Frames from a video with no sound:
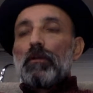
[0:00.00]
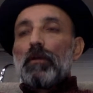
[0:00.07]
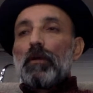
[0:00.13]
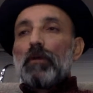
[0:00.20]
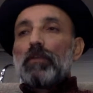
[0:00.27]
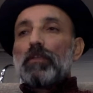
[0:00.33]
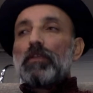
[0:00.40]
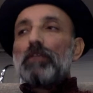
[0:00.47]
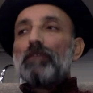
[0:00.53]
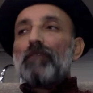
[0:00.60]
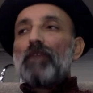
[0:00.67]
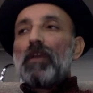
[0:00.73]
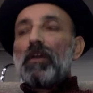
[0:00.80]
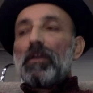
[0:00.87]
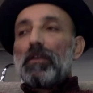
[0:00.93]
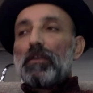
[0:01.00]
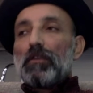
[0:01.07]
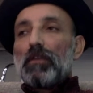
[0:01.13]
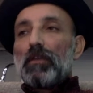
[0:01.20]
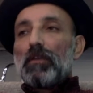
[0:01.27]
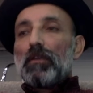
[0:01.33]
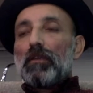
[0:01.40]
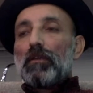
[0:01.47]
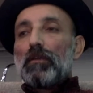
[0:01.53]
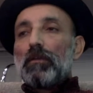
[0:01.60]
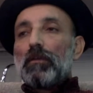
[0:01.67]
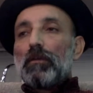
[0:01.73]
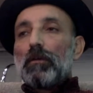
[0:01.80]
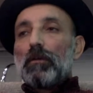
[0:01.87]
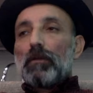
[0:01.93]
if anything
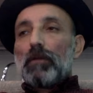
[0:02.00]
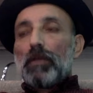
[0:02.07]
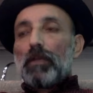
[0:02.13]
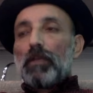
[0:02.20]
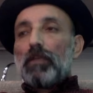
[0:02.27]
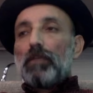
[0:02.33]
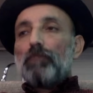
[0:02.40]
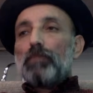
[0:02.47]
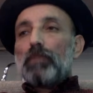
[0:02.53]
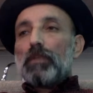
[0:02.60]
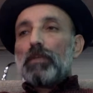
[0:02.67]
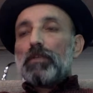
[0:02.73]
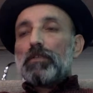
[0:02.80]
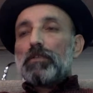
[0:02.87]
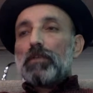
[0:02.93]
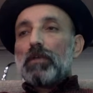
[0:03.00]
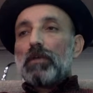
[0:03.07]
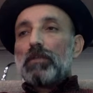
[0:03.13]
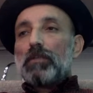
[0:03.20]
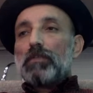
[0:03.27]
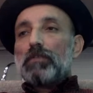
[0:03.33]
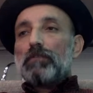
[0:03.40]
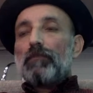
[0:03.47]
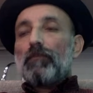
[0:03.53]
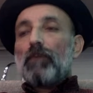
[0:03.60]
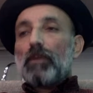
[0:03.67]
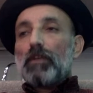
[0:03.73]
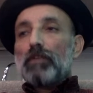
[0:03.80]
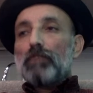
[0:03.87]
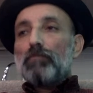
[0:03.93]
or any place on this
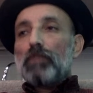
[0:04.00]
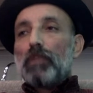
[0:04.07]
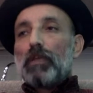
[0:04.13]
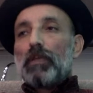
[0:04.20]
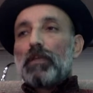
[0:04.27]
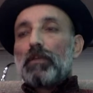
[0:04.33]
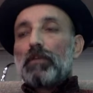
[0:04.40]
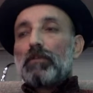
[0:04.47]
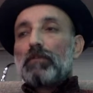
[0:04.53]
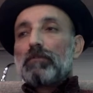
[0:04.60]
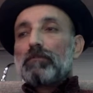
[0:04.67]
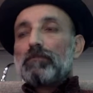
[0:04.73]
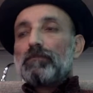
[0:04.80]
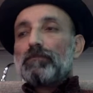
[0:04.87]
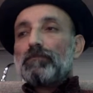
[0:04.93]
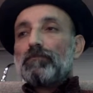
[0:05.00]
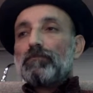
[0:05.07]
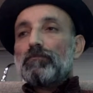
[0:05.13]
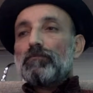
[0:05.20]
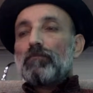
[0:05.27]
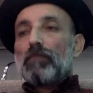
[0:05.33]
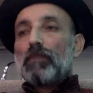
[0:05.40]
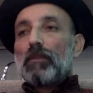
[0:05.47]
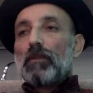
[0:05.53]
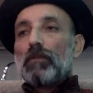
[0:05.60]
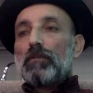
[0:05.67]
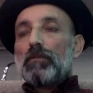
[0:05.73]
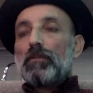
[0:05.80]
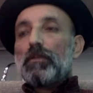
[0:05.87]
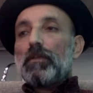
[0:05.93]
fucking planet
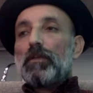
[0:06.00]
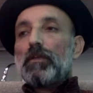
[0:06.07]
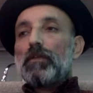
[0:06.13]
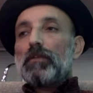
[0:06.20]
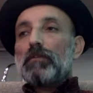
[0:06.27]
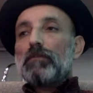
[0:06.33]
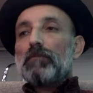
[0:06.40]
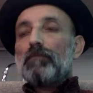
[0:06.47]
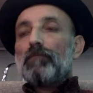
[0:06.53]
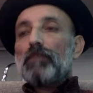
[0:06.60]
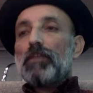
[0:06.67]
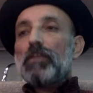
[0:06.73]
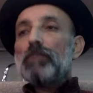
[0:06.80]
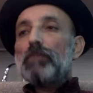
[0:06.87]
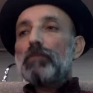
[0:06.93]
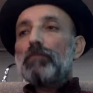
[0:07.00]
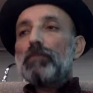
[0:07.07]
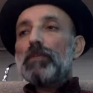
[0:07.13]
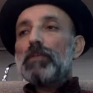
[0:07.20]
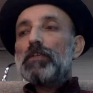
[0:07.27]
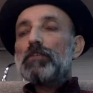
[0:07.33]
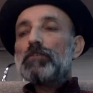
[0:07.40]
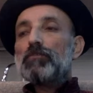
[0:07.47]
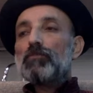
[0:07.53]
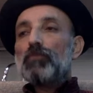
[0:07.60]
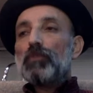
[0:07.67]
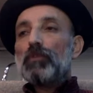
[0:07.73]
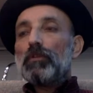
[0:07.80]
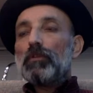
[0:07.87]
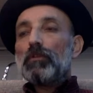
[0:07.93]
that human beings
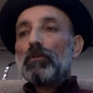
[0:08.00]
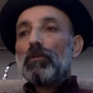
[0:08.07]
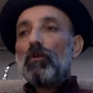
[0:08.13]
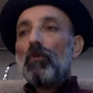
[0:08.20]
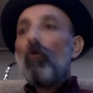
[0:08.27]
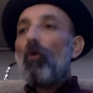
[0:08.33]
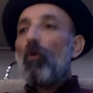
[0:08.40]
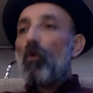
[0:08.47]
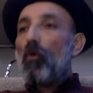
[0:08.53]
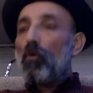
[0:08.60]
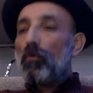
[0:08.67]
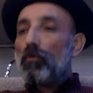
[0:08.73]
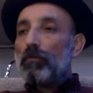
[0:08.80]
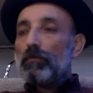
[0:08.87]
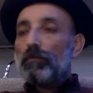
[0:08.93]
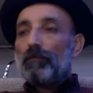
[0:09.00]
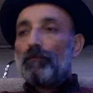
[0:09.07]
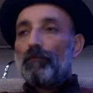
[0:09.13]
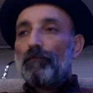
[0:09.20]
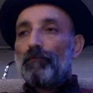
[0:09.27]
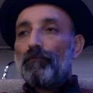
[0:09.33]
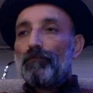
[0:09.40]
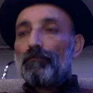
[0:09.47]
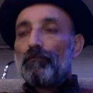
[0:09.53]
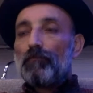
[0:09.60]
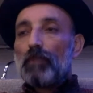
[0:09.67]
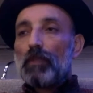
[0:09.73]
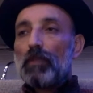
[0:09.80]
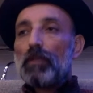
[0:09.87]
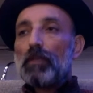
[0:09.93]
will owe
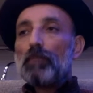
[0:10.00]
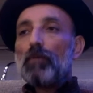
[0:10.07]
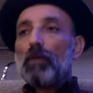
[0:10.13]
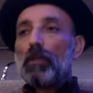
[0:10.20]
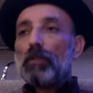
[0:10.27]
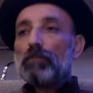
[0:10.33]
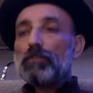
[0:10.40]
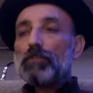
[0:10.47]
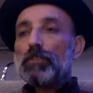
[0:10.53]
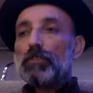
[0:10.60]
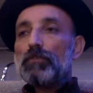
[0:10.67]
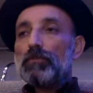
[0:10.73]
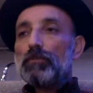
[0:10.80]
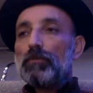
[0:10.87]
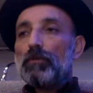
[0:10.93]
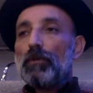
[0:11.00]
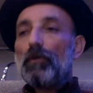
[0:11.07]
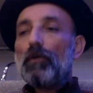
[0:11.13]
an apology to